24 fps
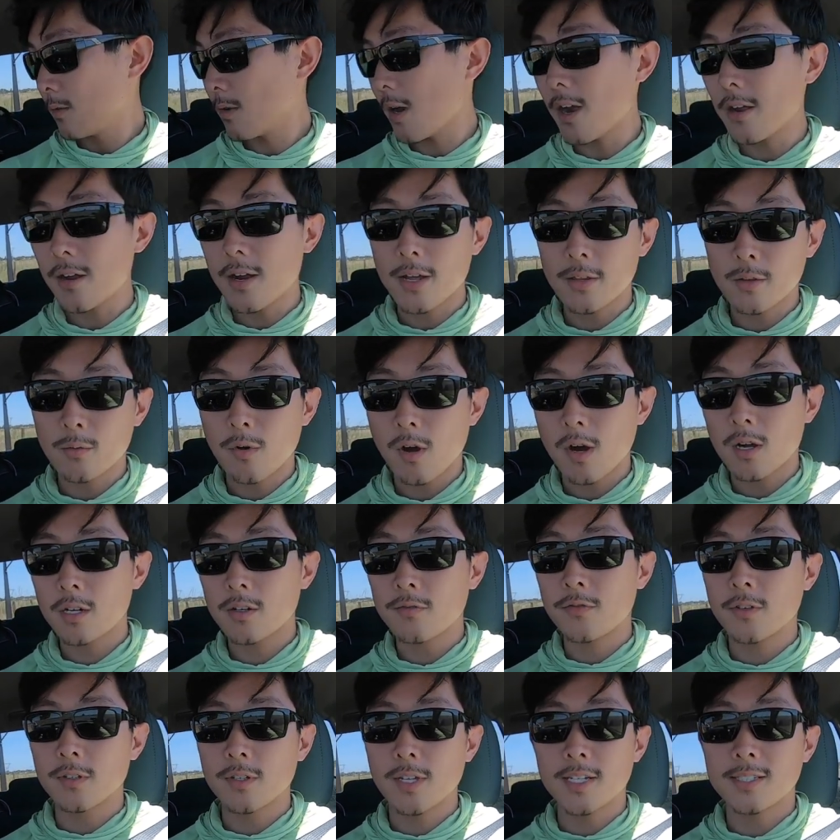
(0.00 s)
We're out on the water
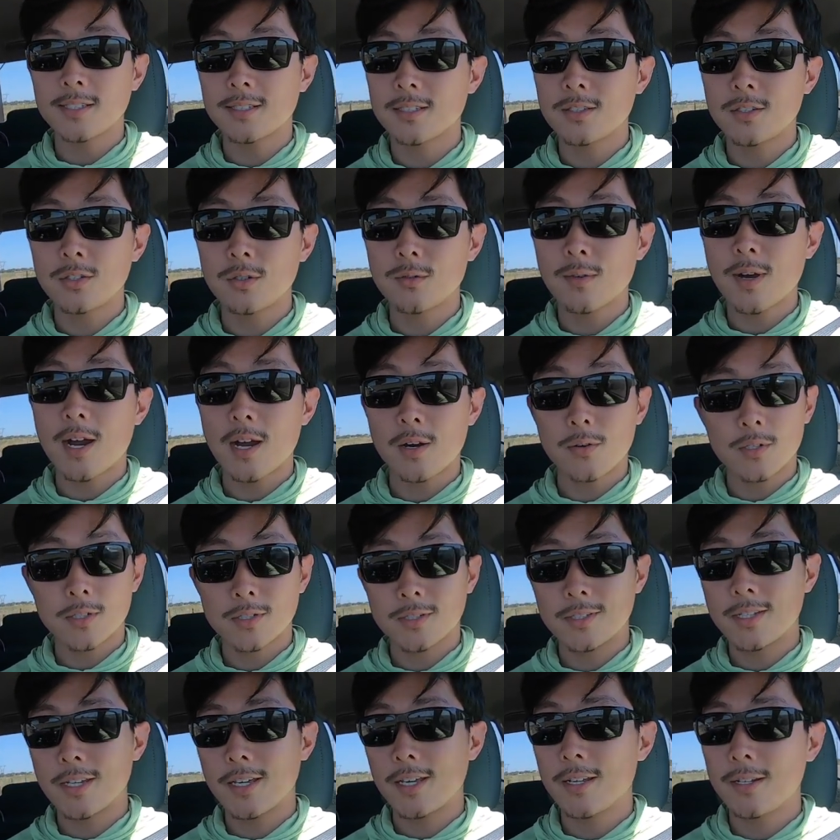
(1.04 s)
for less than 2
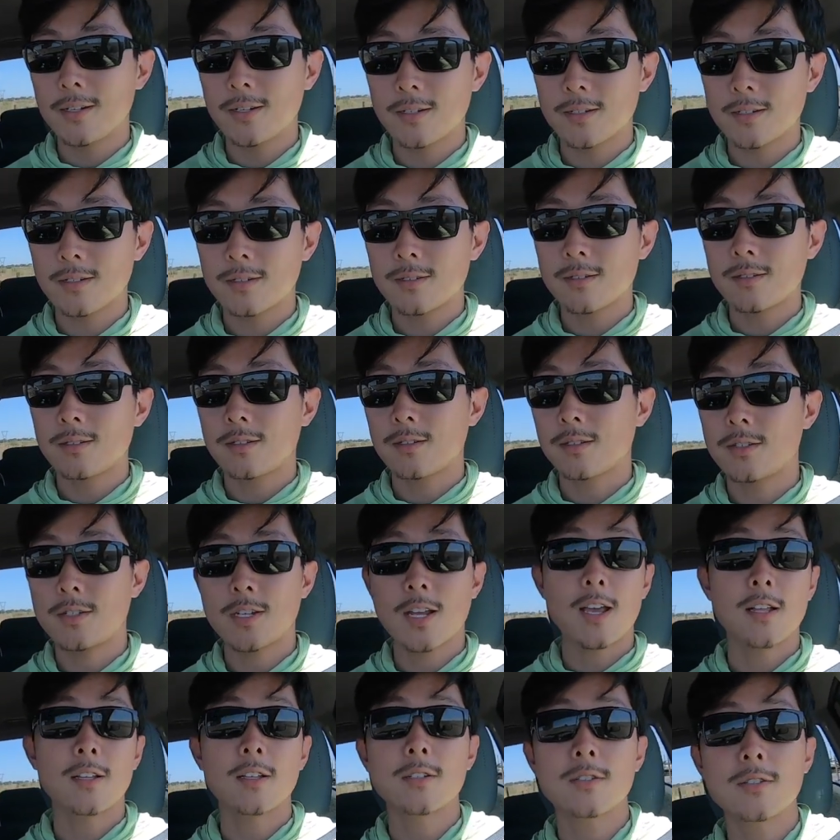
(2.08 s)
hours and
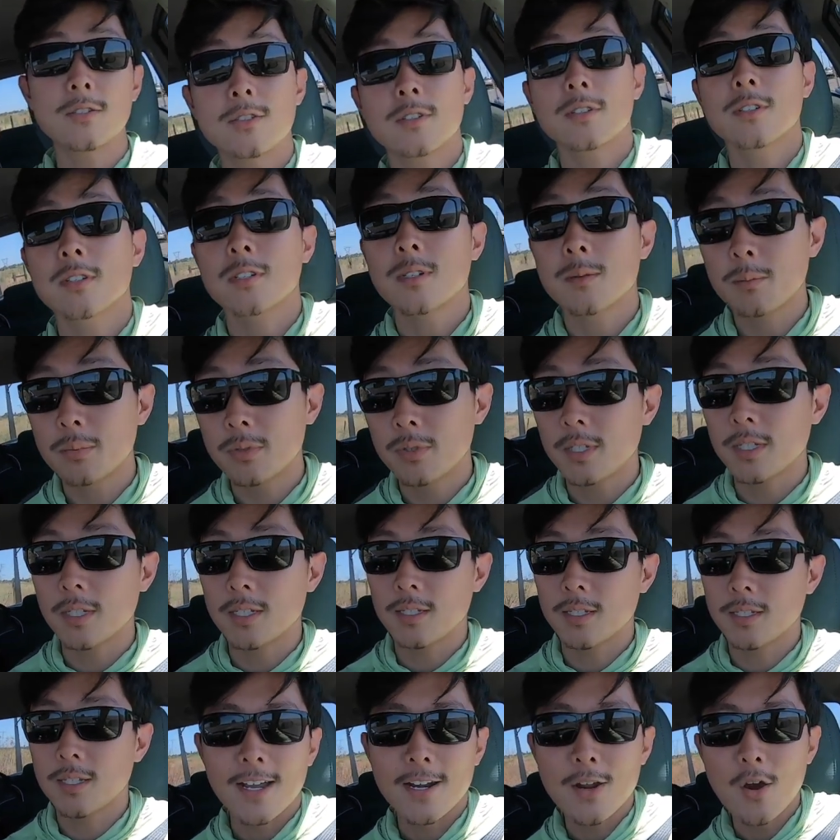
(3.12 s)
challenge complete.
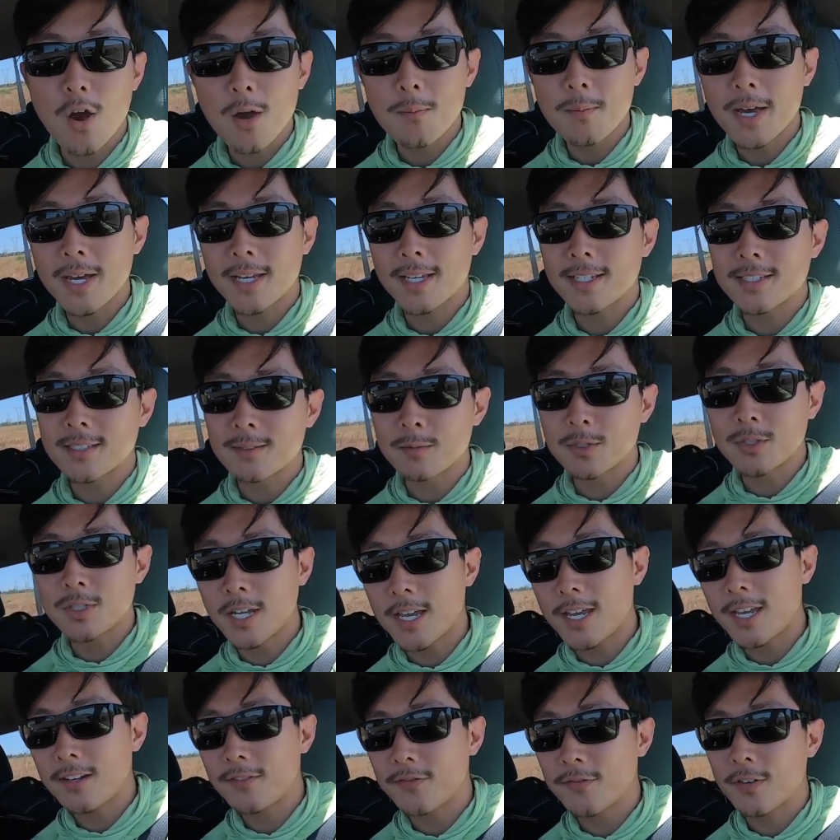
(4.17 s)
I know I might get some
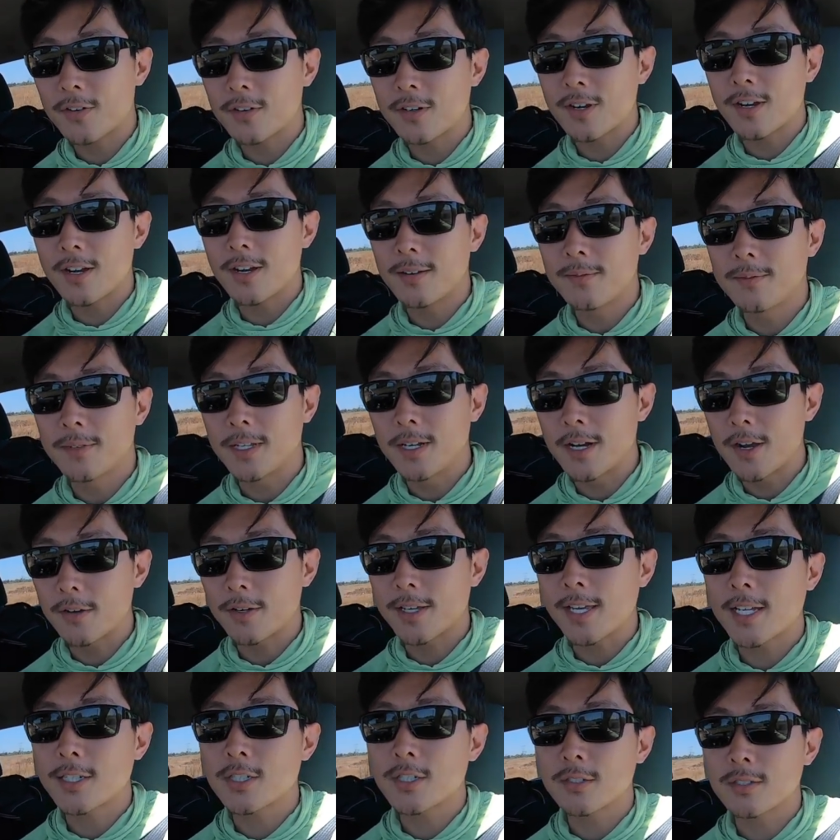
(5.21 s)
shade for, you know,
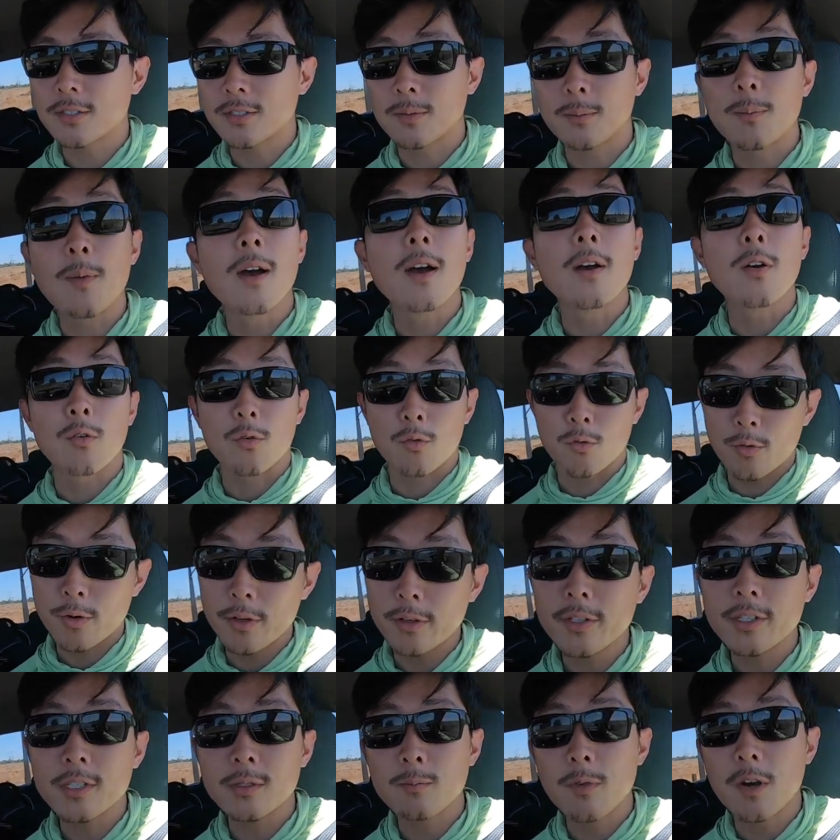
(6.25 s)
catching some
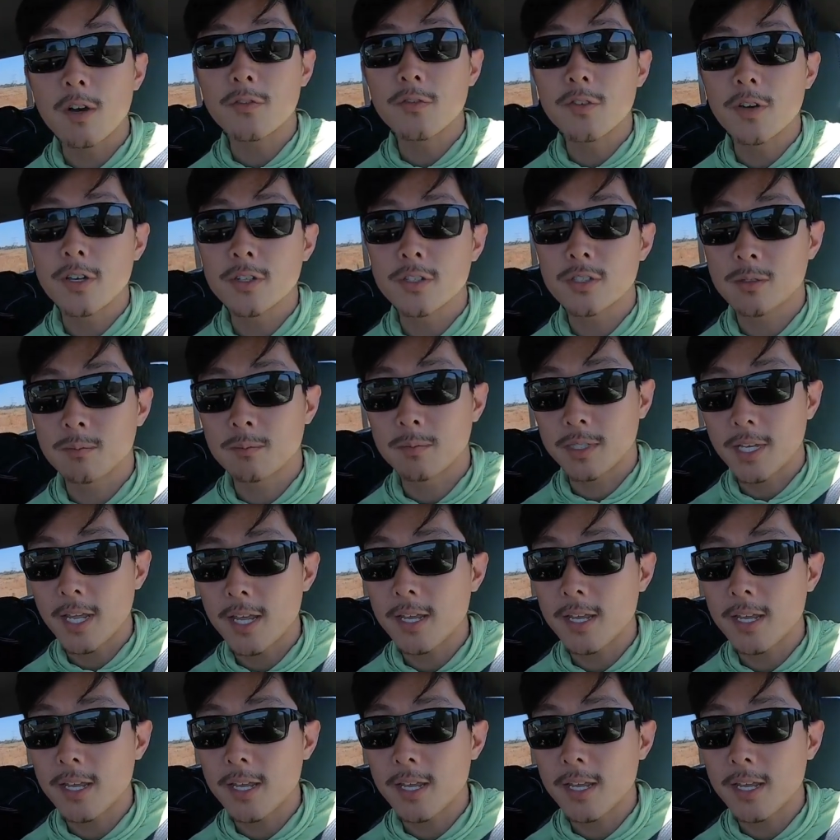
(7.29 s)
really small fish, some